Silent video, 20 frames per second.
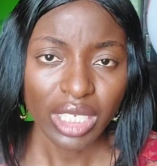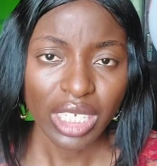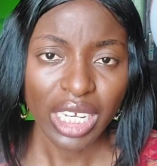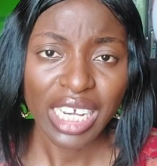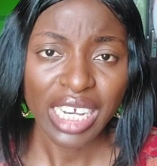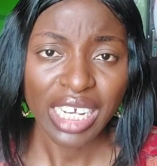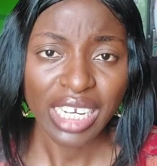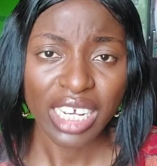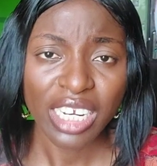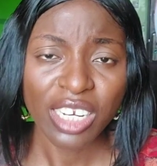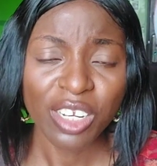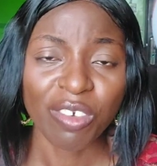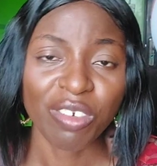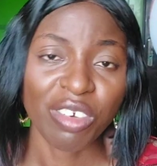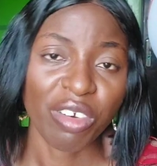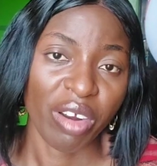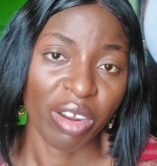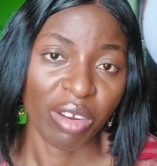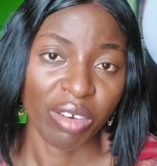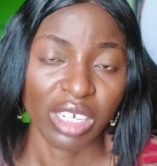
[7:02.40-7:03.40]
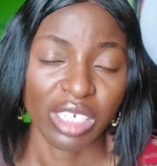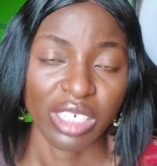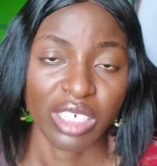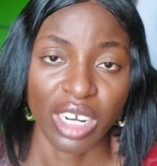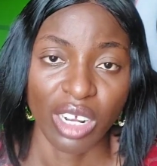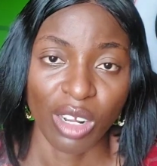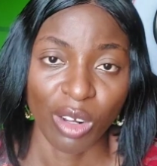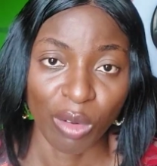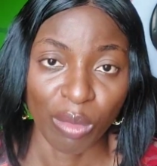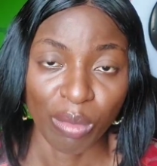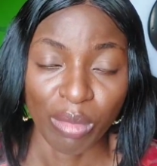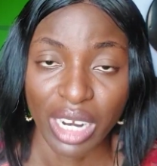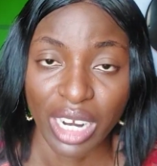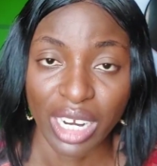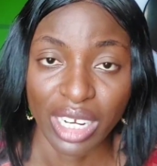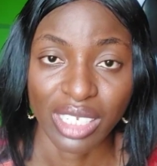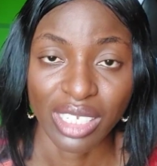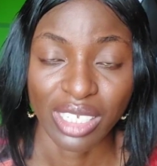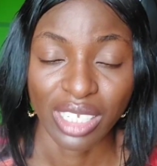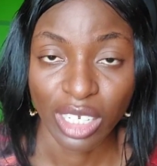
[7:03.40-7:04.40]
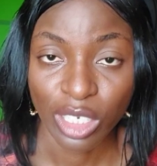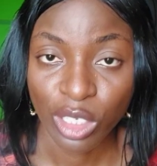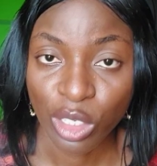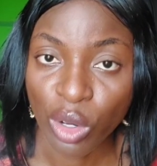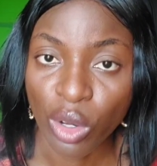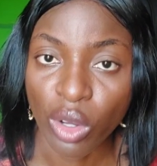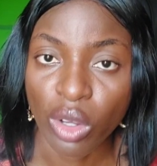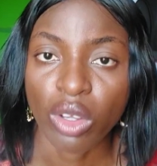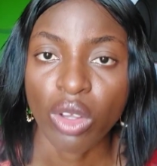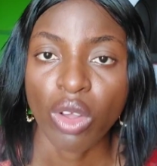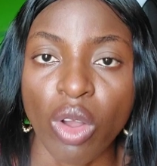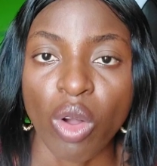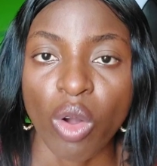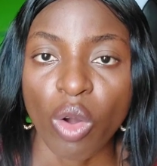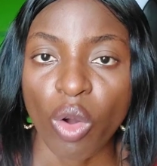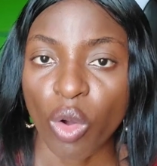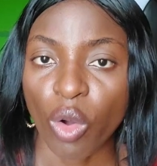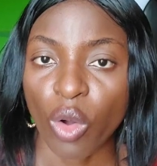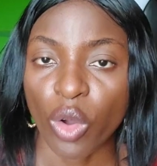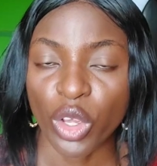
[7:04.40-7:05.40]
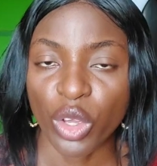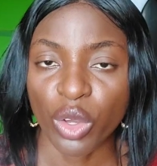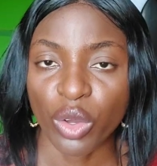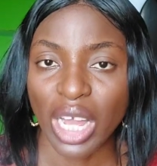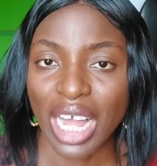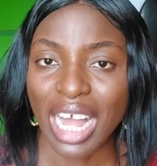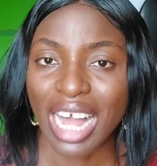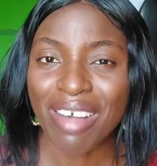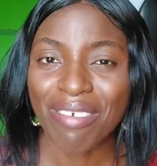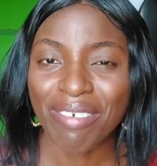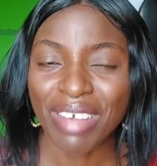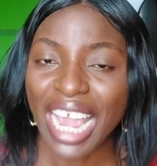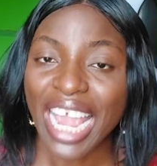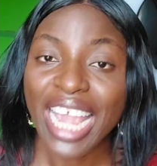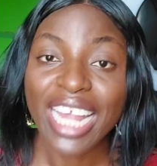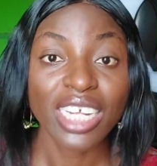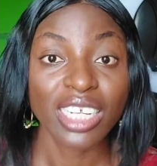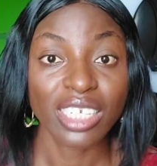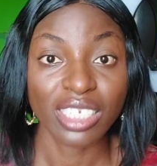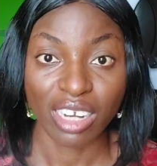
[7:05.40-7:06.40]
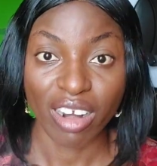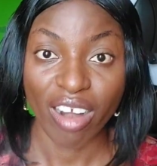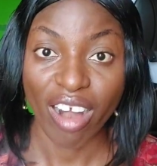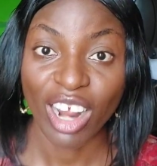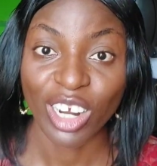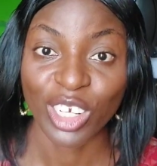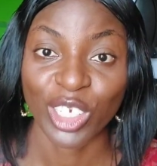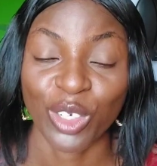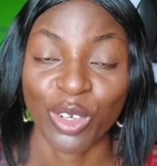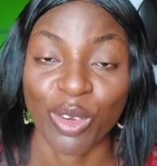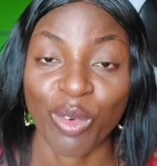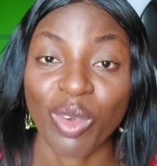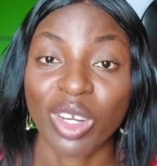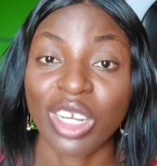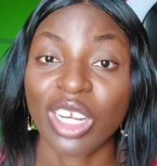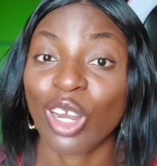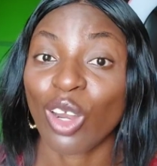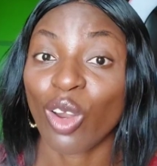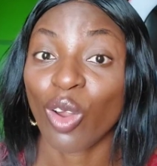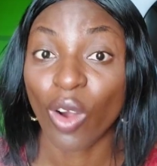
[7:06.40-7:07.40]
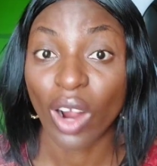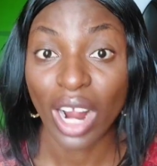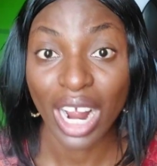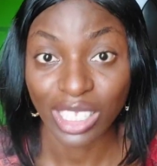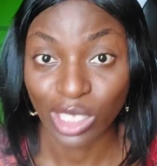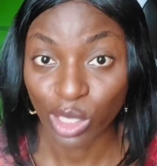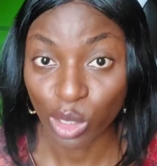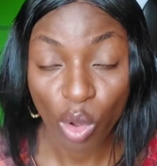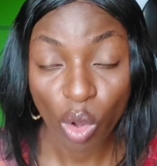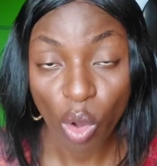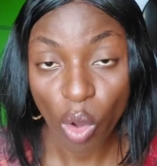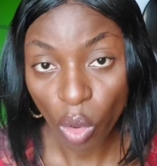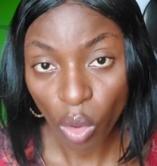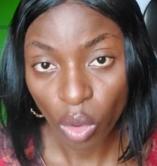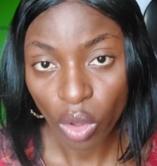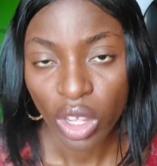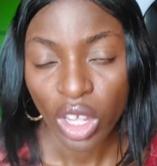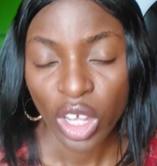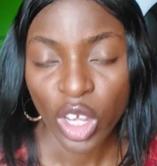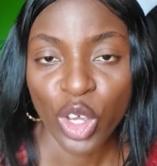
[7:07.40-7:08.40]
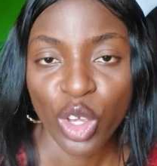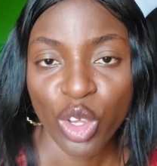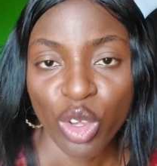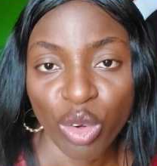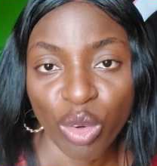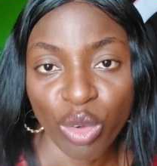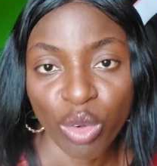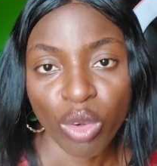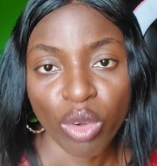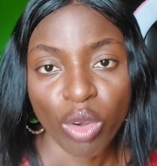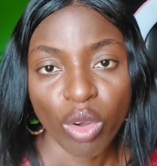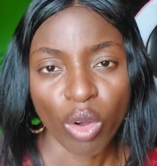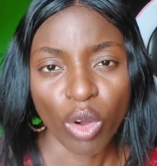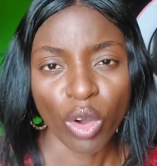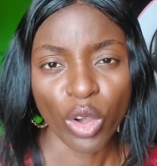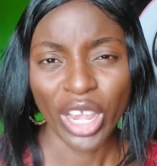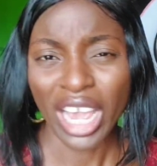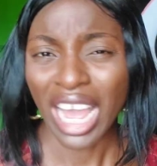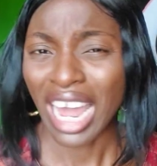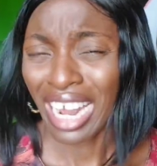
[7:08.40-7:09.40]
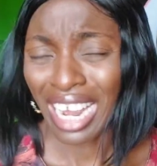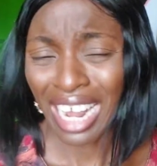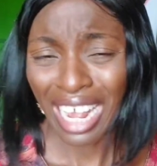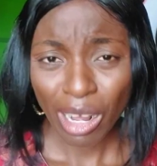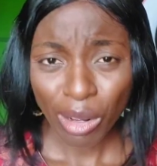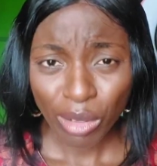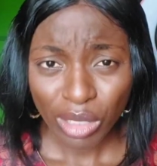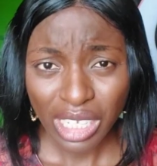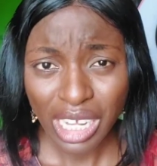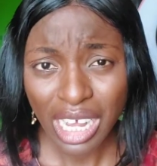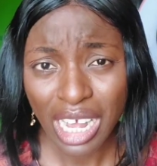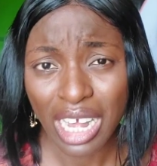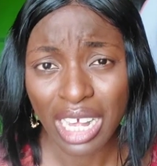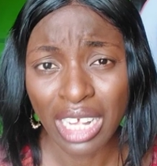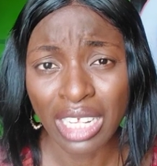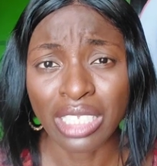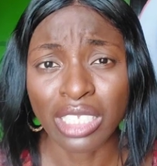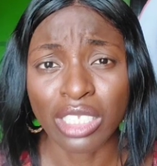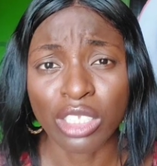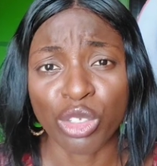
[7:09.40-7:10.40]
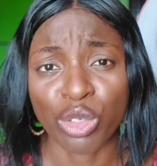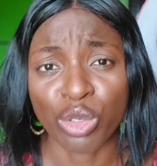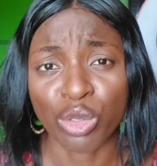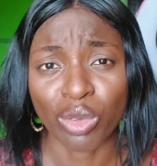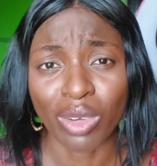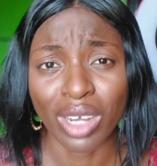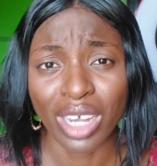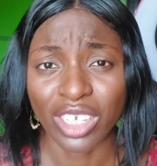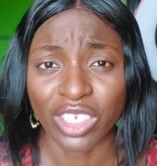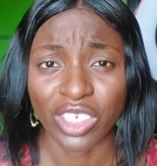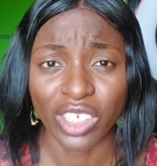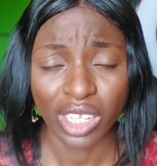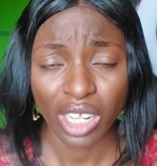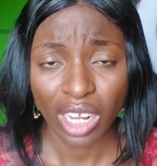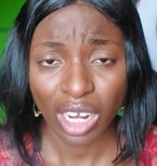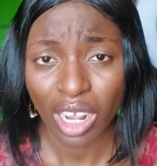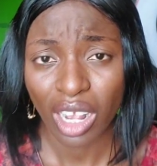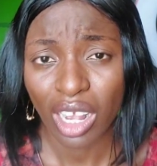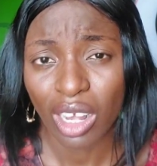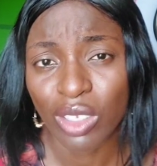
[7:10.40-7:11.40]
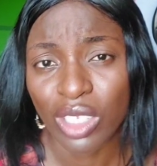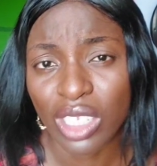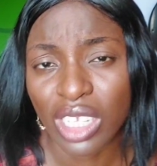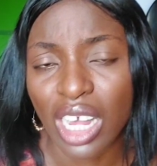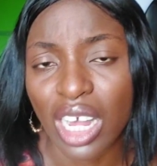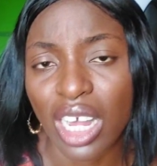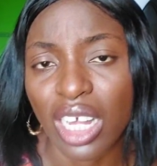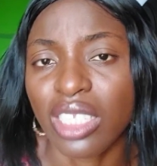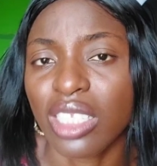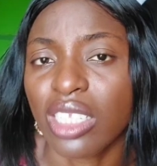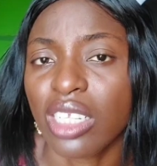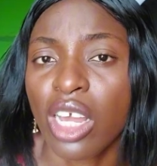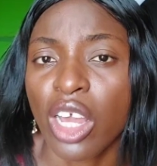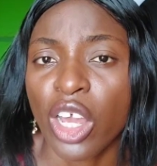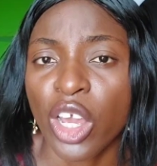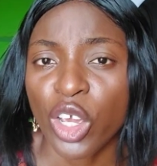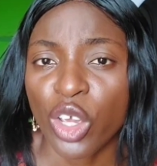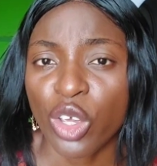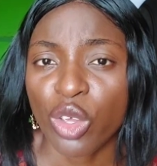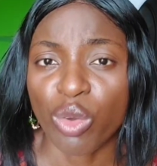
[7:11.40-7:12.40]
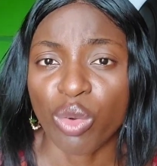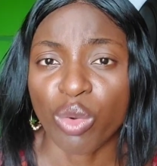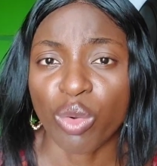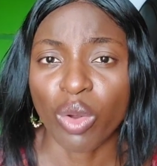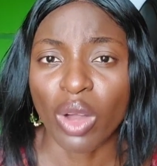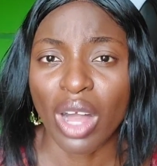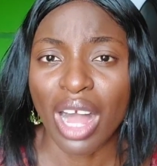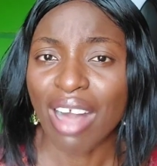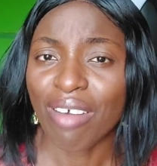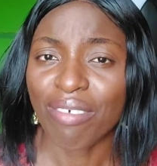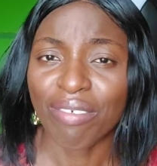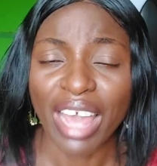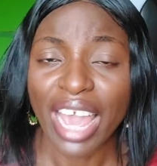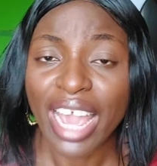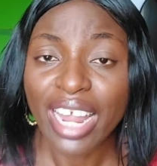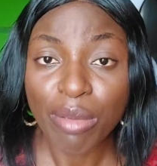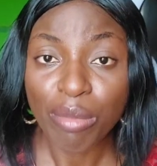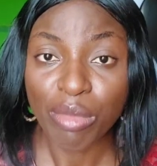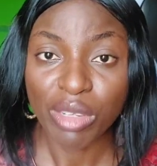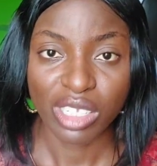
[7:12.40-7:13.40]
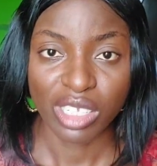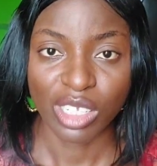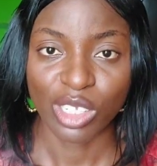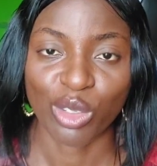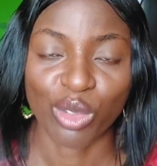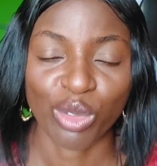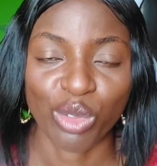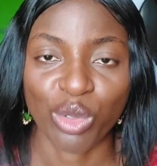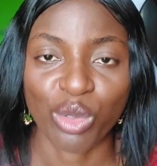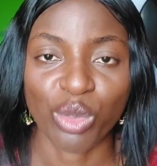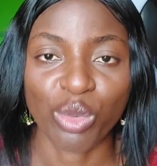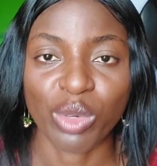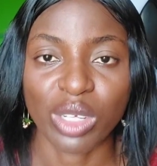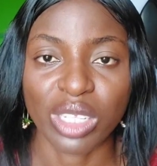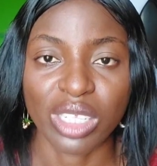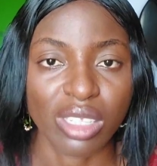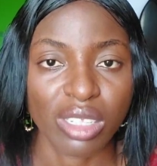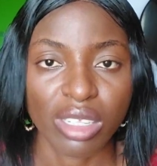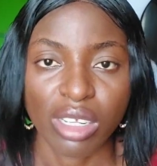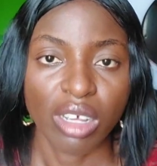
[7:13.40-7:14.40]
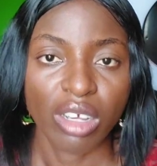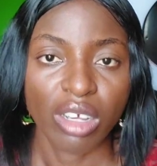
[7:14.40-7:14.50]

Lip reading: in any of the regulatory and compliance sector, or you have any interaction with law at all, or you're an accountant, you are a chartered accountant, you have any business to do with,